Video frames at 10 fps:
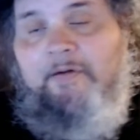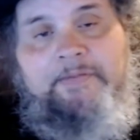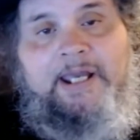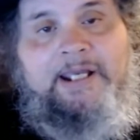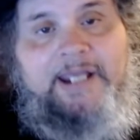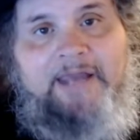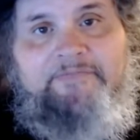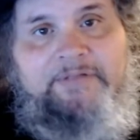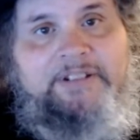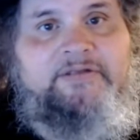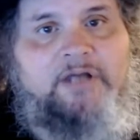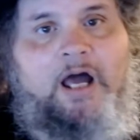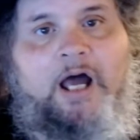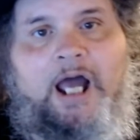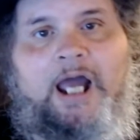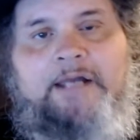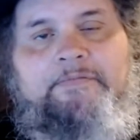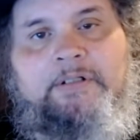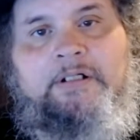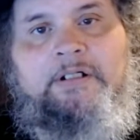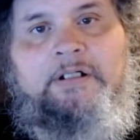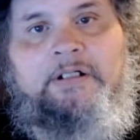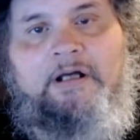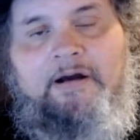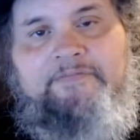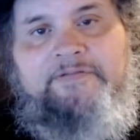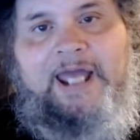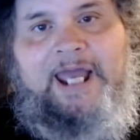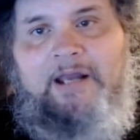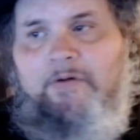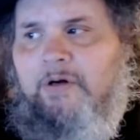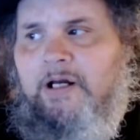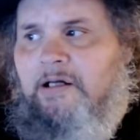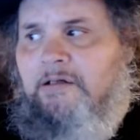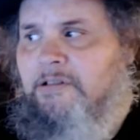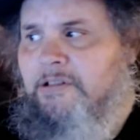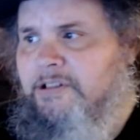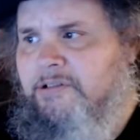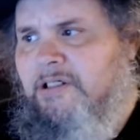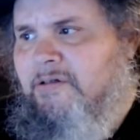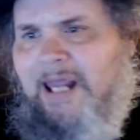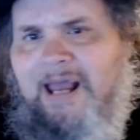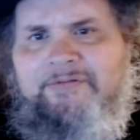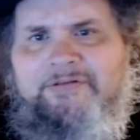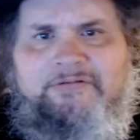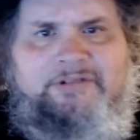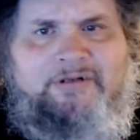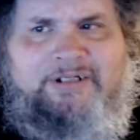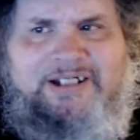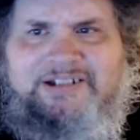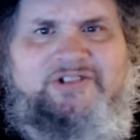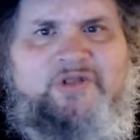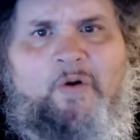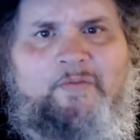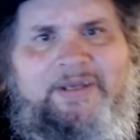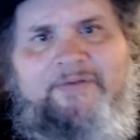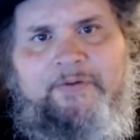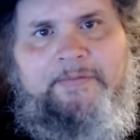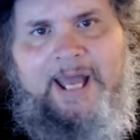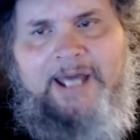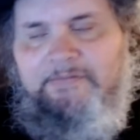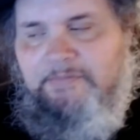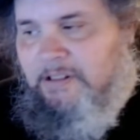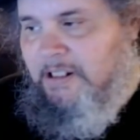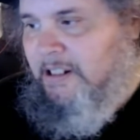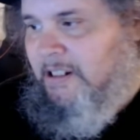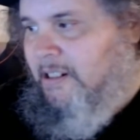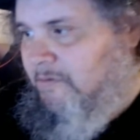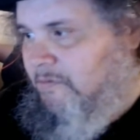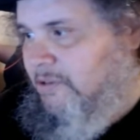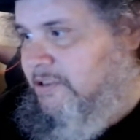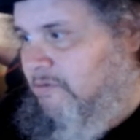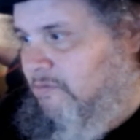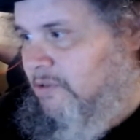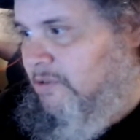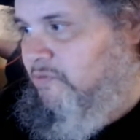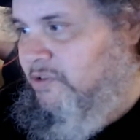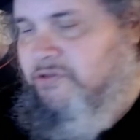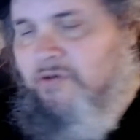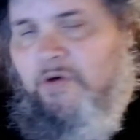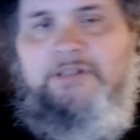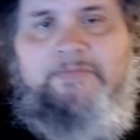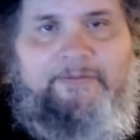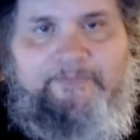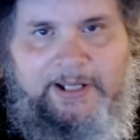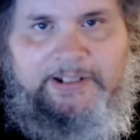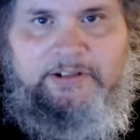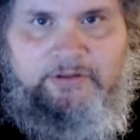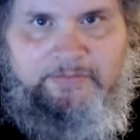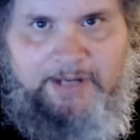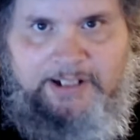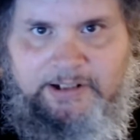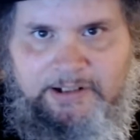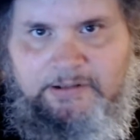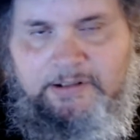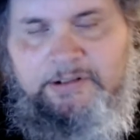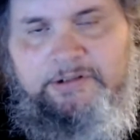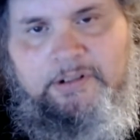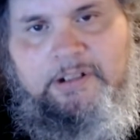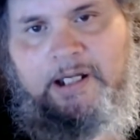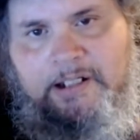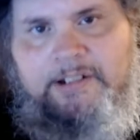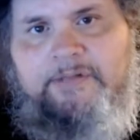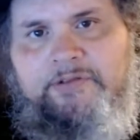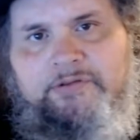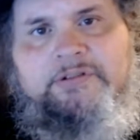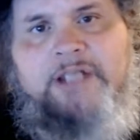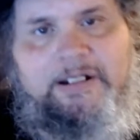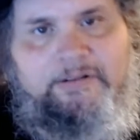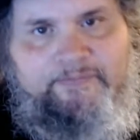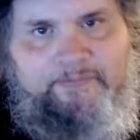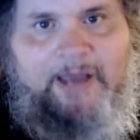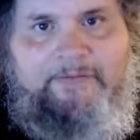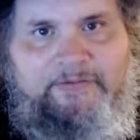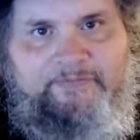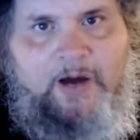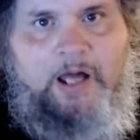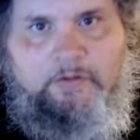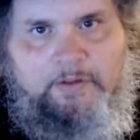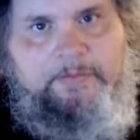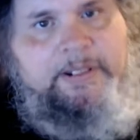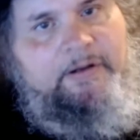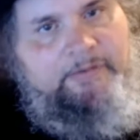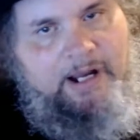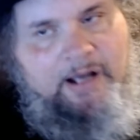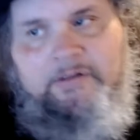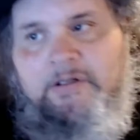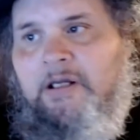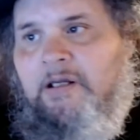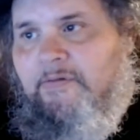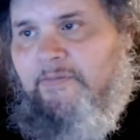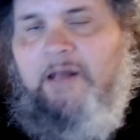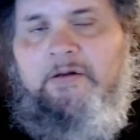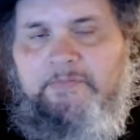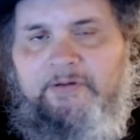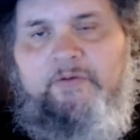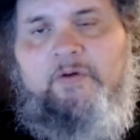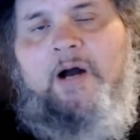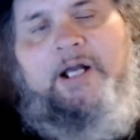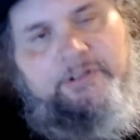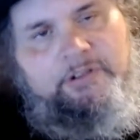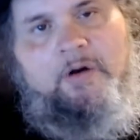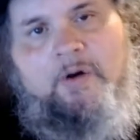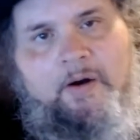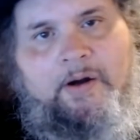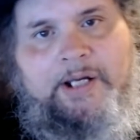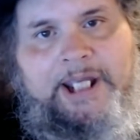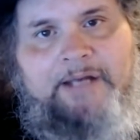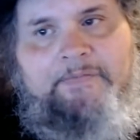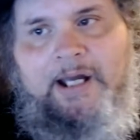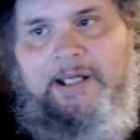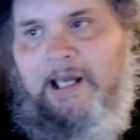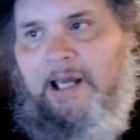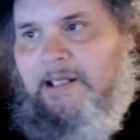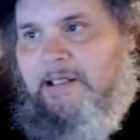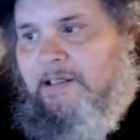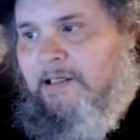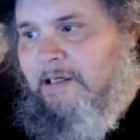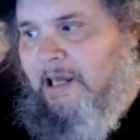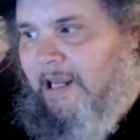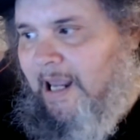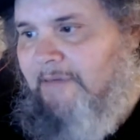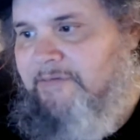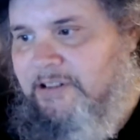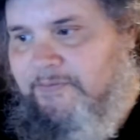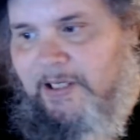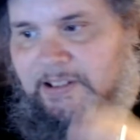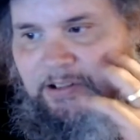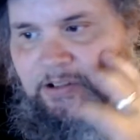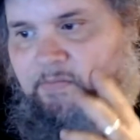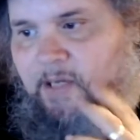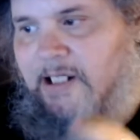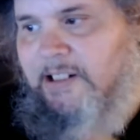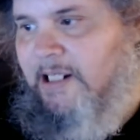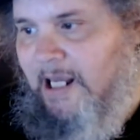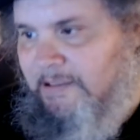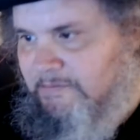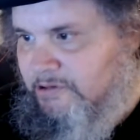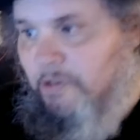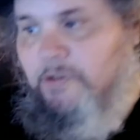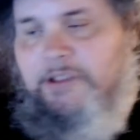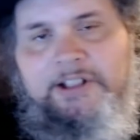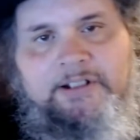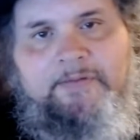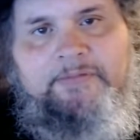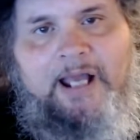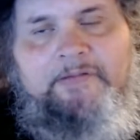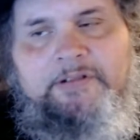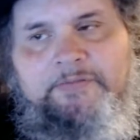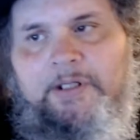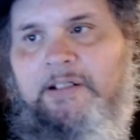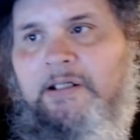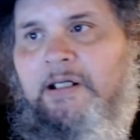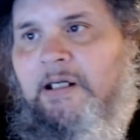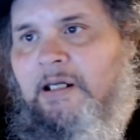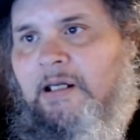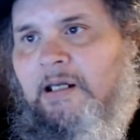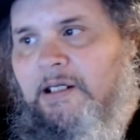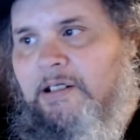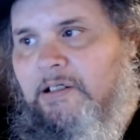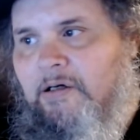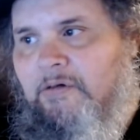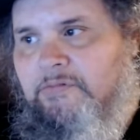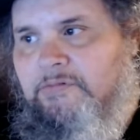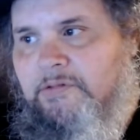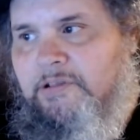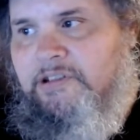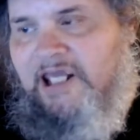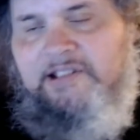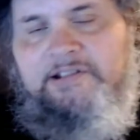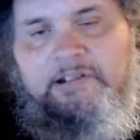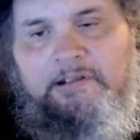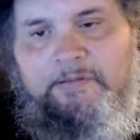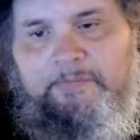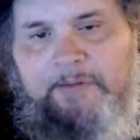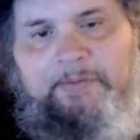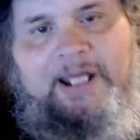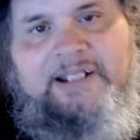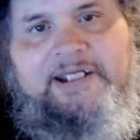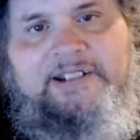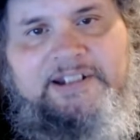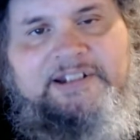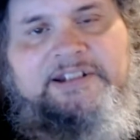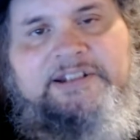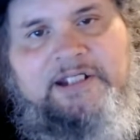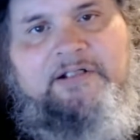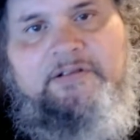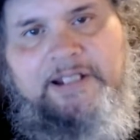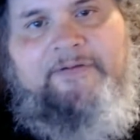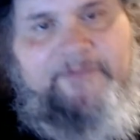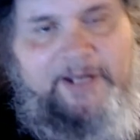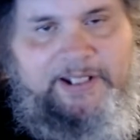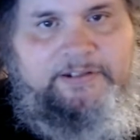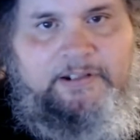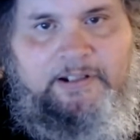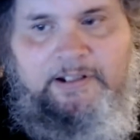and gave me the time of day where you don't have to. You know, he doesn't know me from Adam, which restores my faith in humanity. Any of you that have been following me for a while, you know how I am. I have this faith in humanity. I lose it sometimes, but you know, people like this instill that faith.